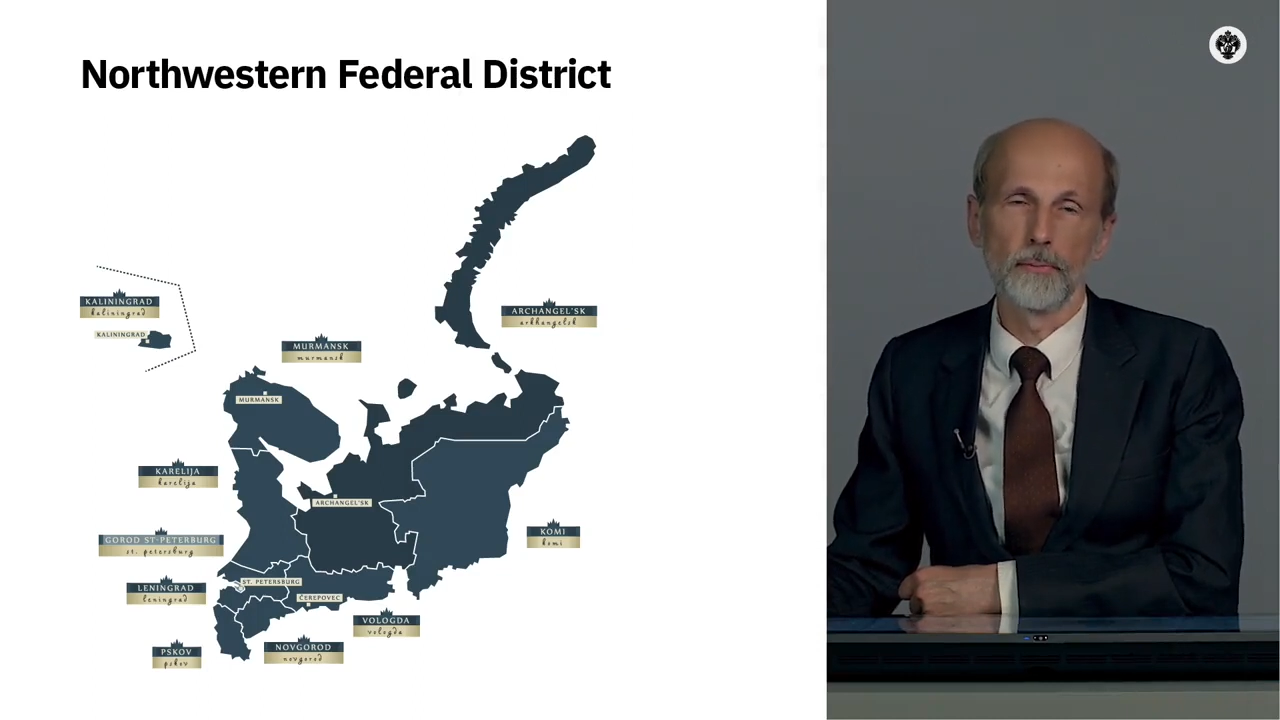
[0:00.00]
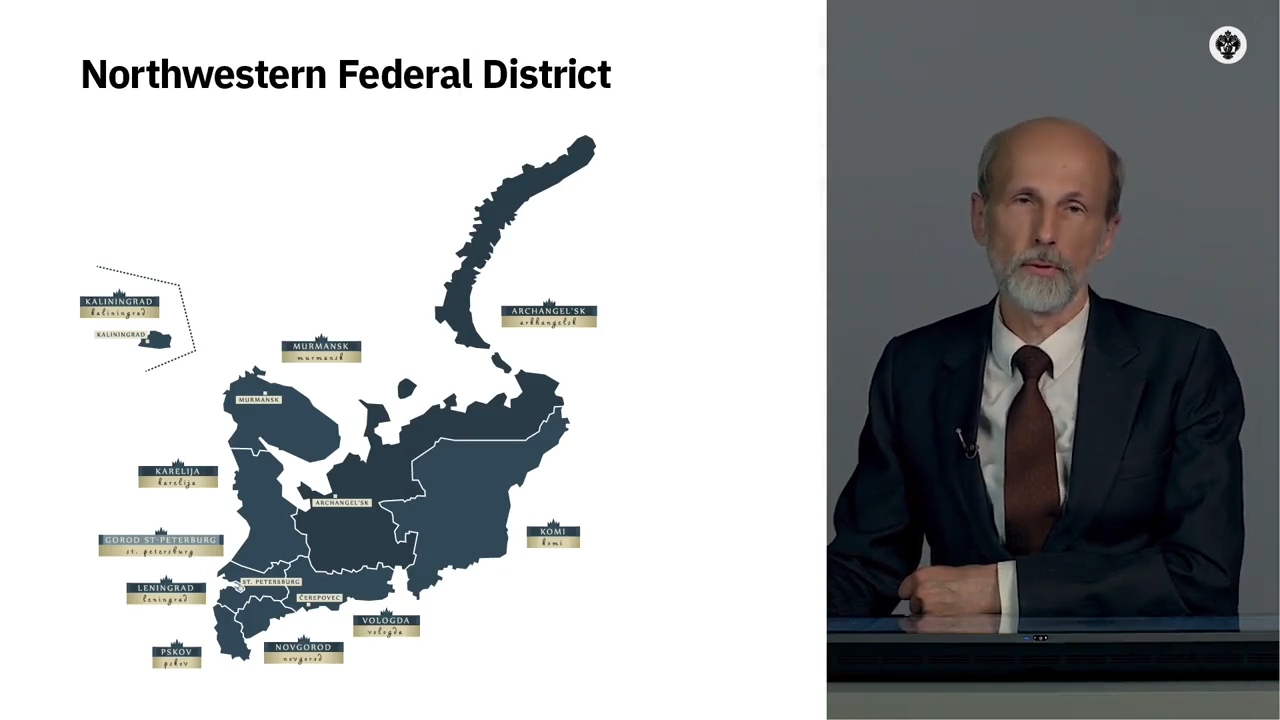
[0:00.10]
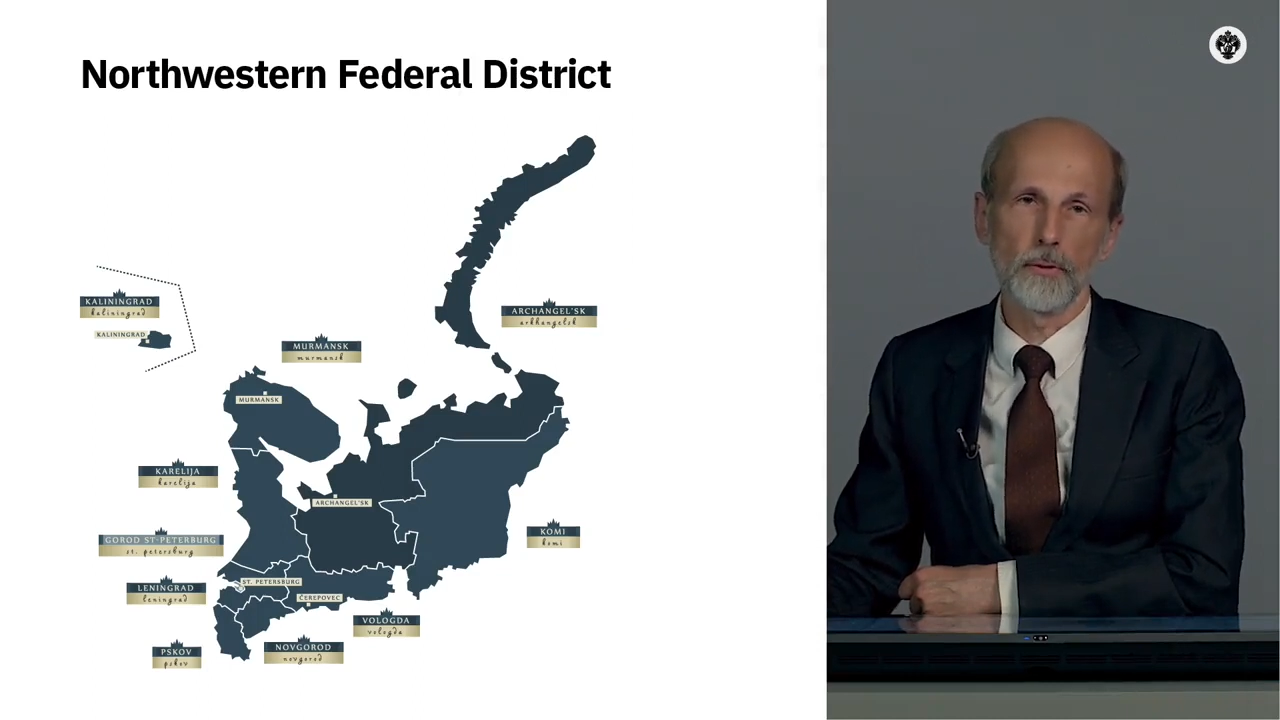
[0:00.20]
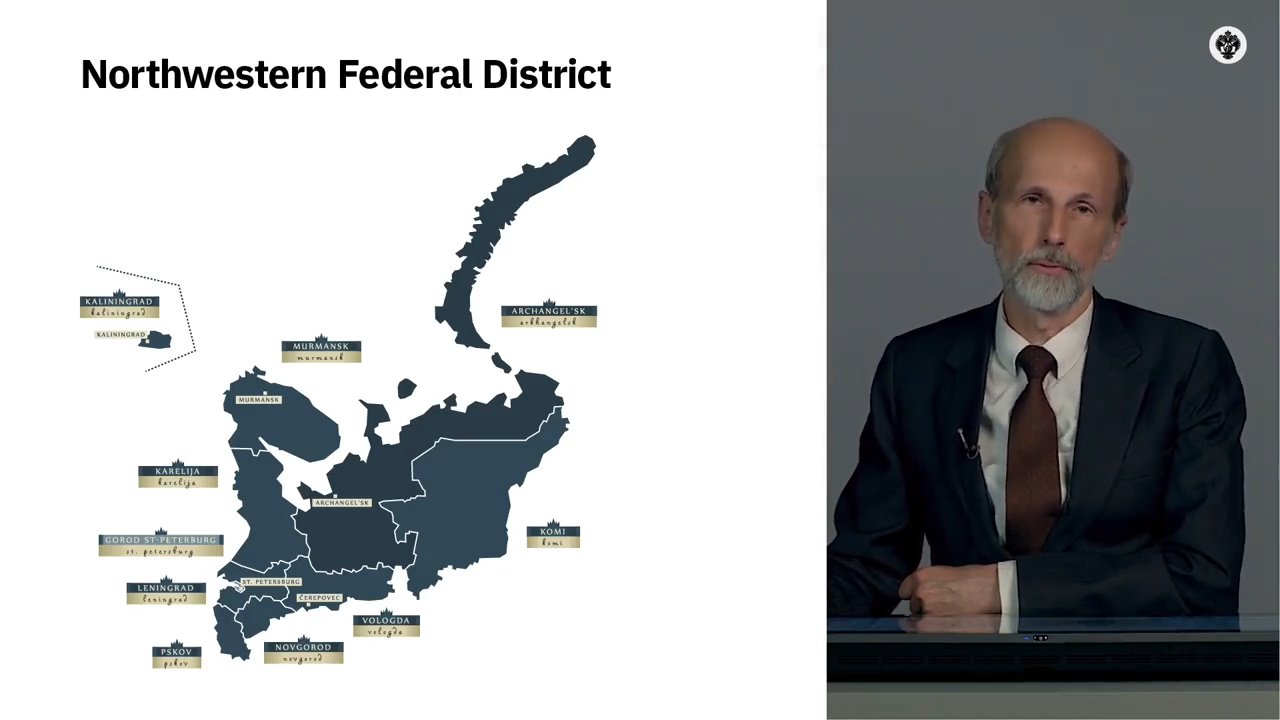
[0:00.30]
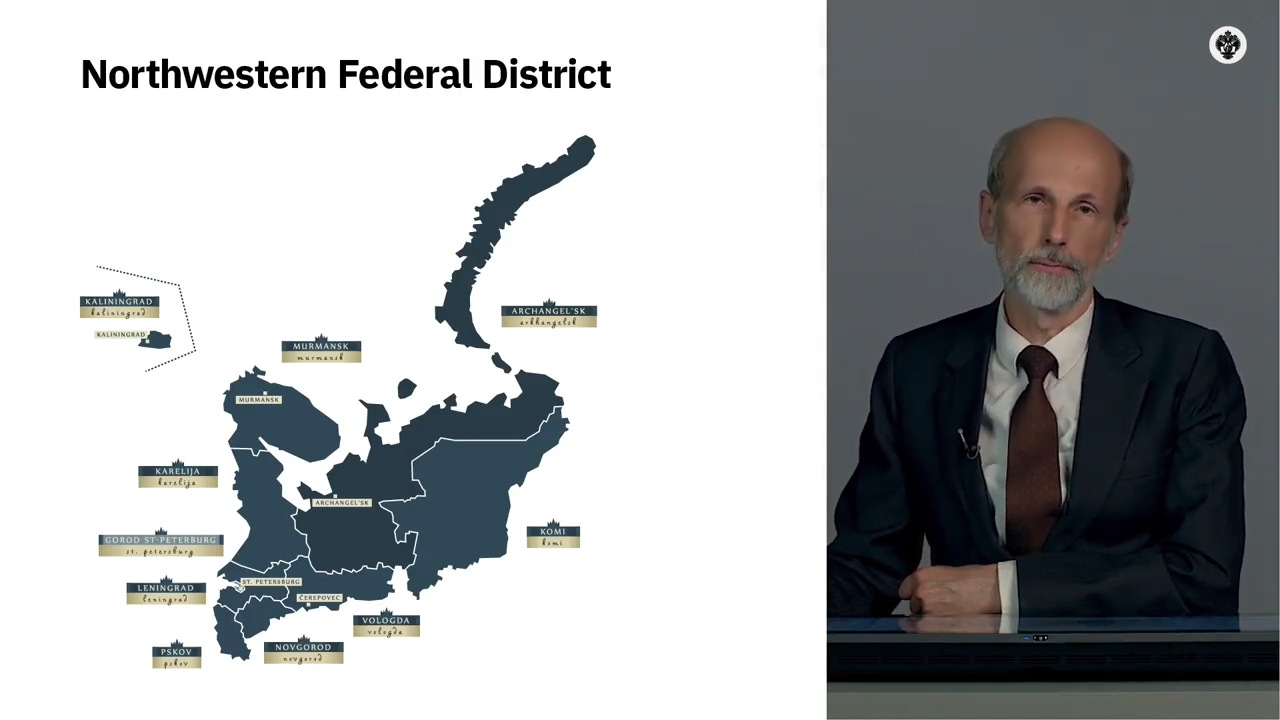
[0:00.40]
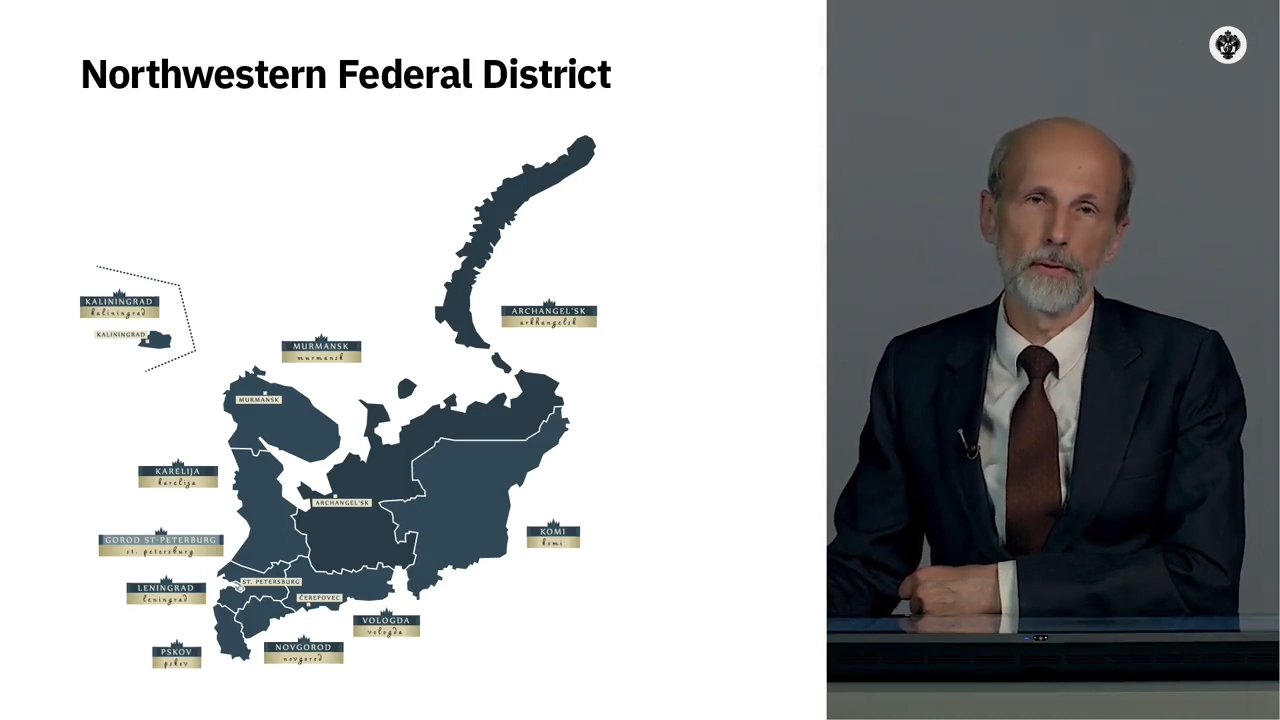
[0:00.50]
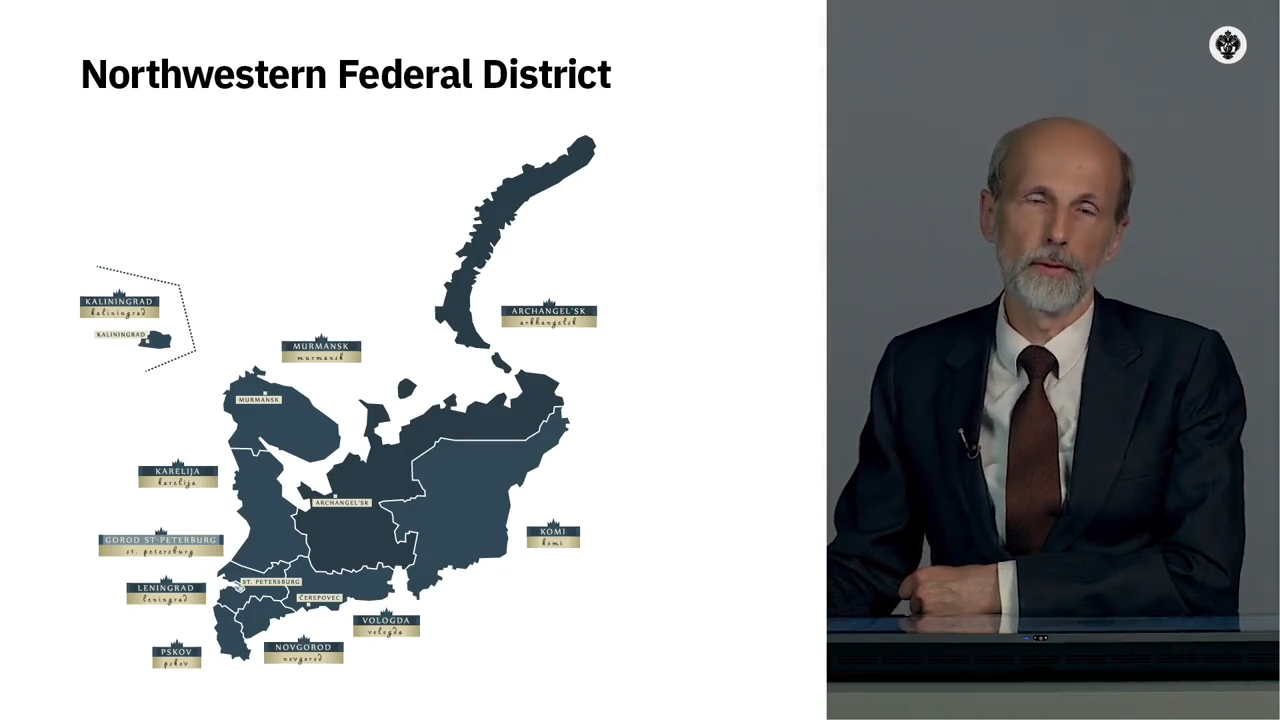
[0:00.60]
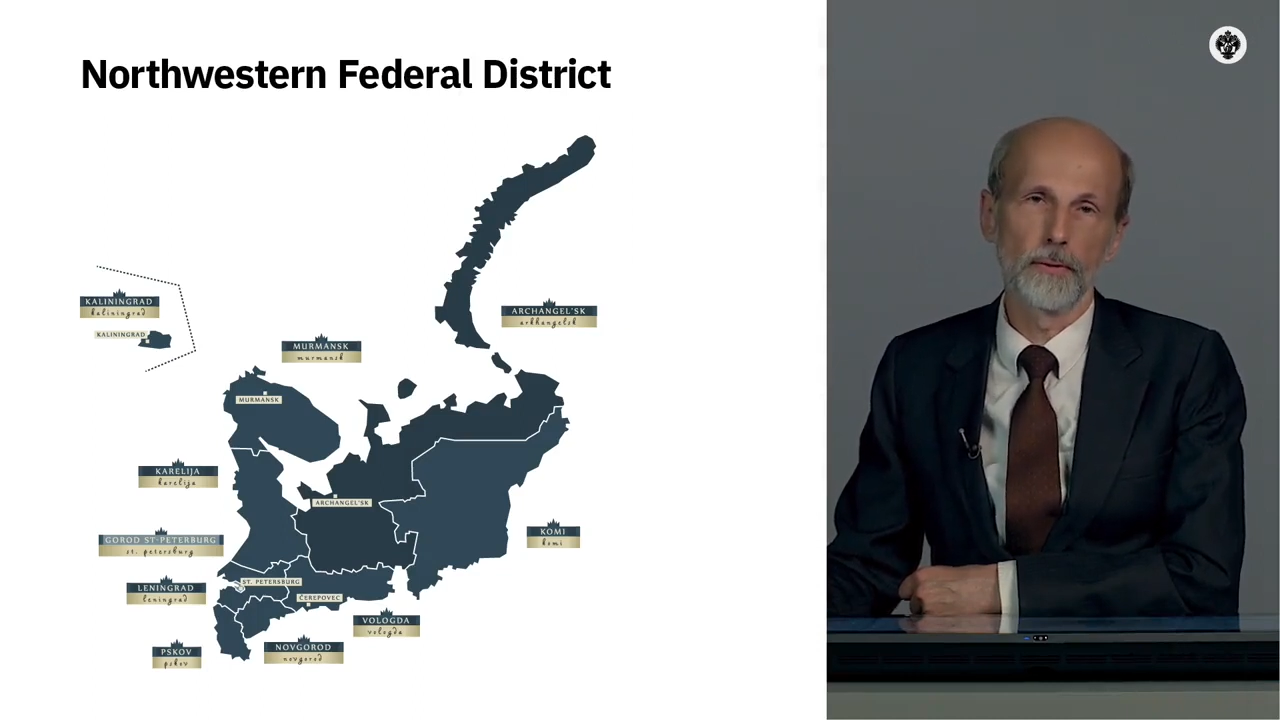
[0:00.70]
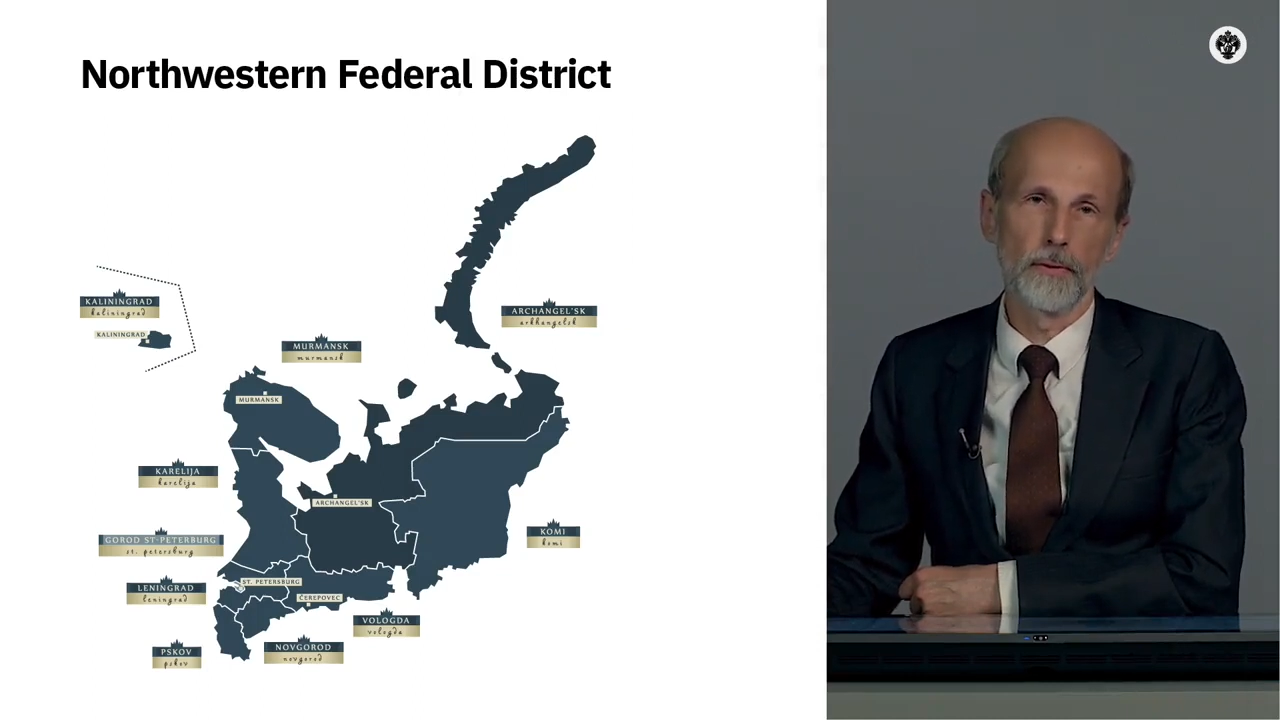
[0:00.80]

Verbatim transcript: Pskov and